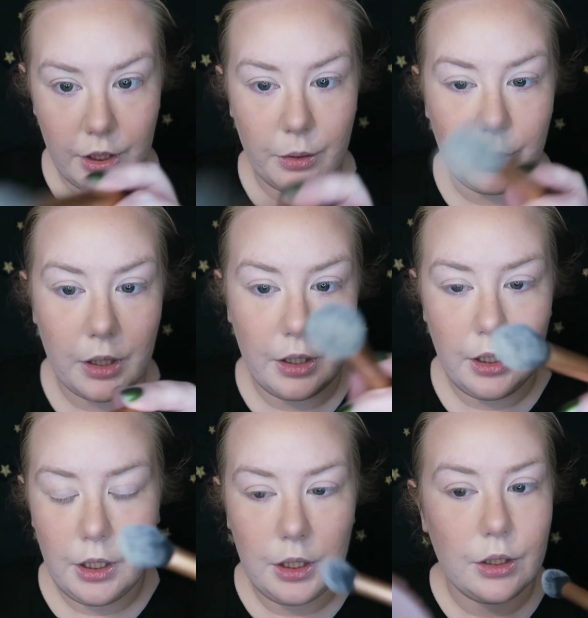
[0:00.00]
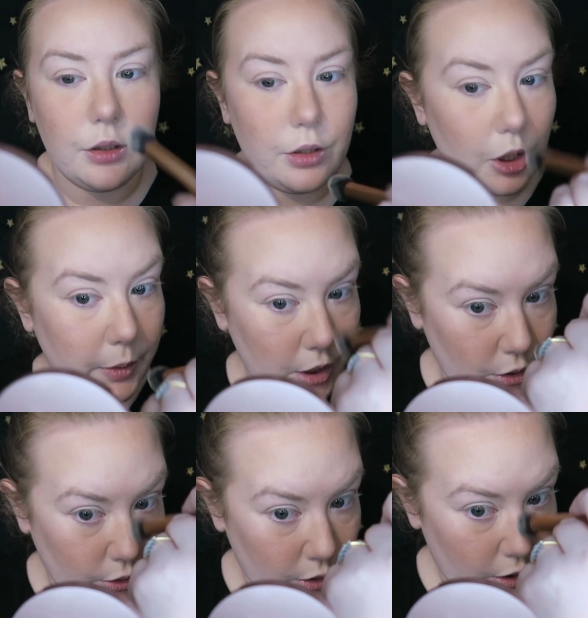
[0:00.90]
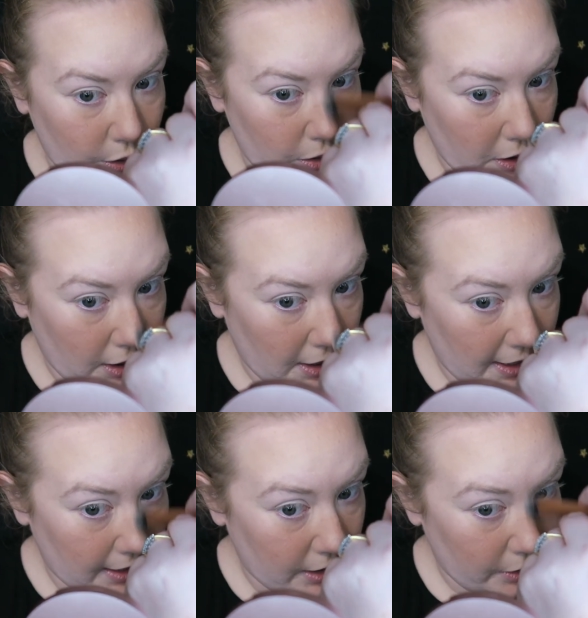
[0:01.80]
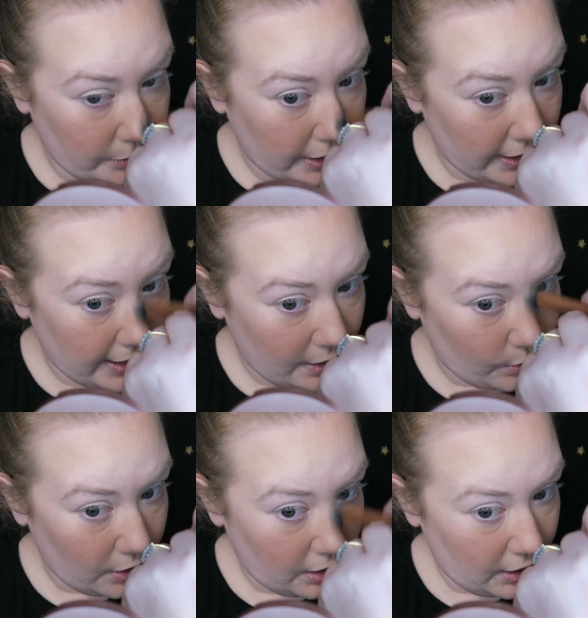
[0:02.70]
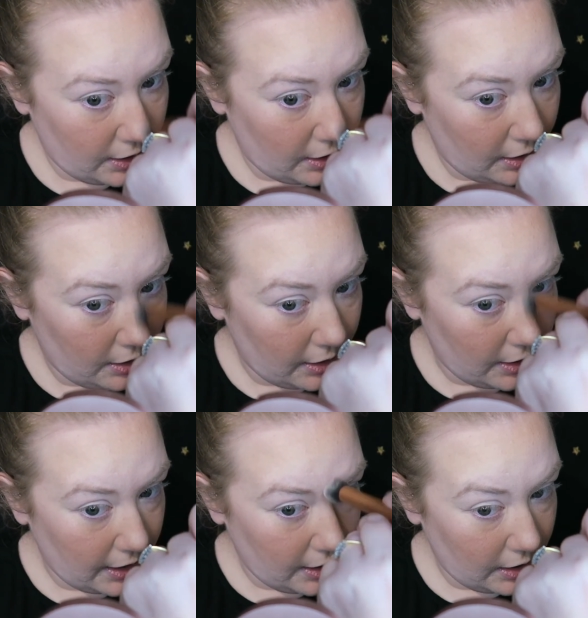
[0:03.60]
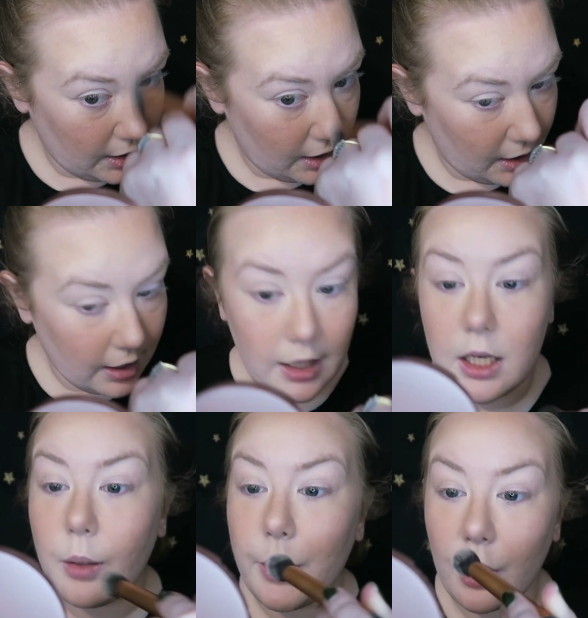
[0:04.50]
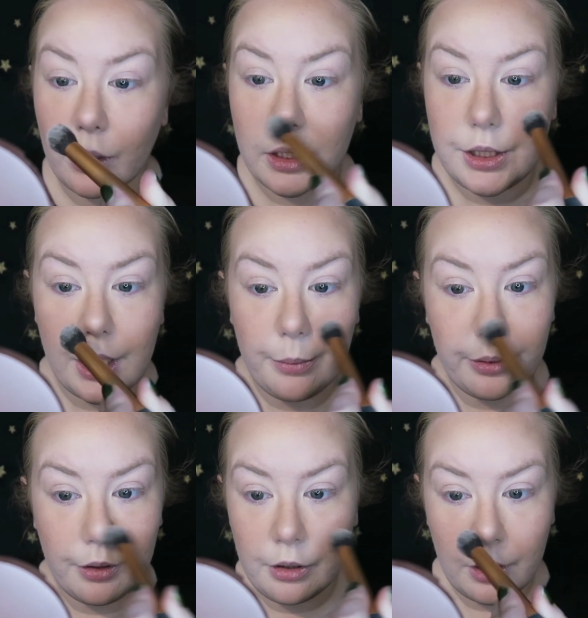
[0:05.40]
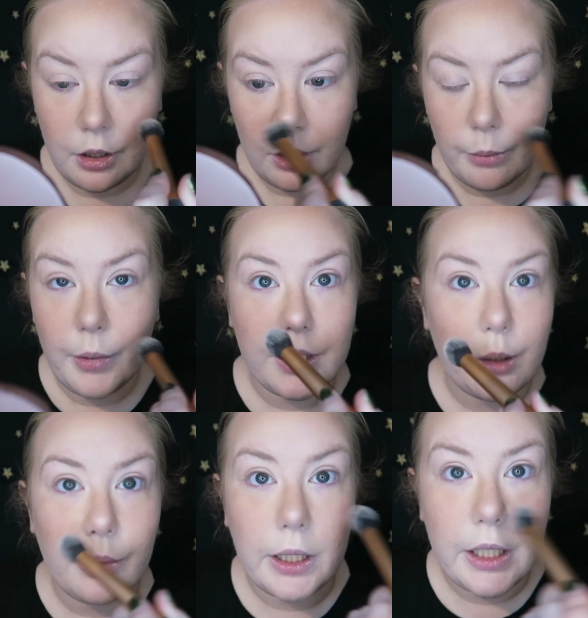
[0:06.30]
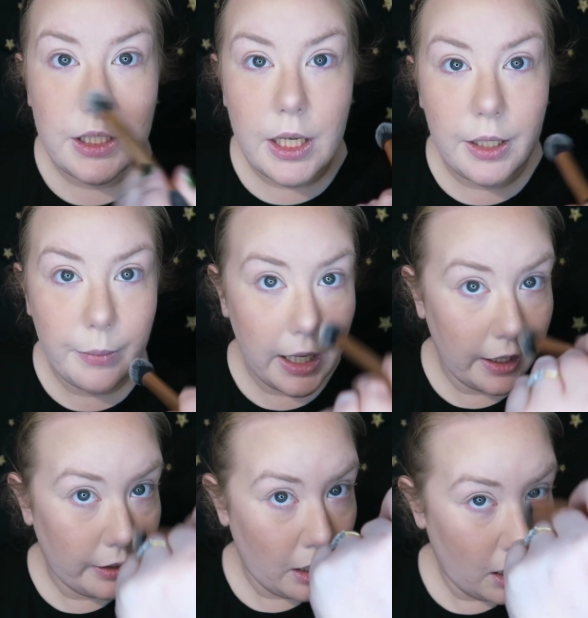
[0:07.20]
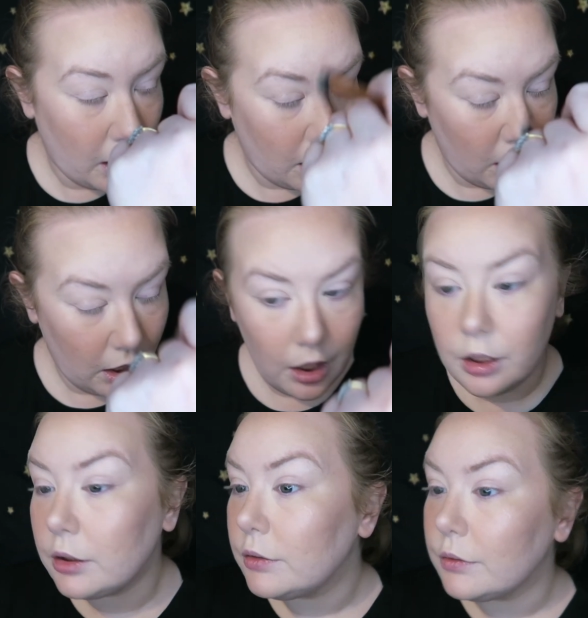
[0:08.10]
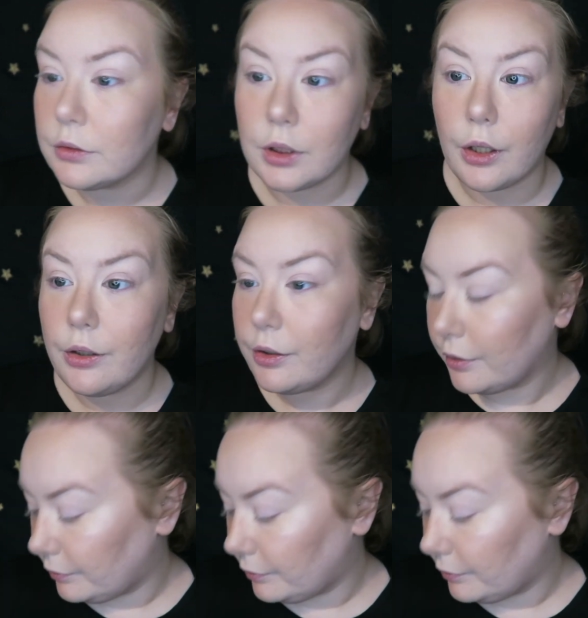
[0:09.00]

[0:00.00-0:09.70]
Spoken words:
You don't want to do too much on your nose. I like to do mine down the centre and a little bit on the tip. But I don't want like a Tin Man nose.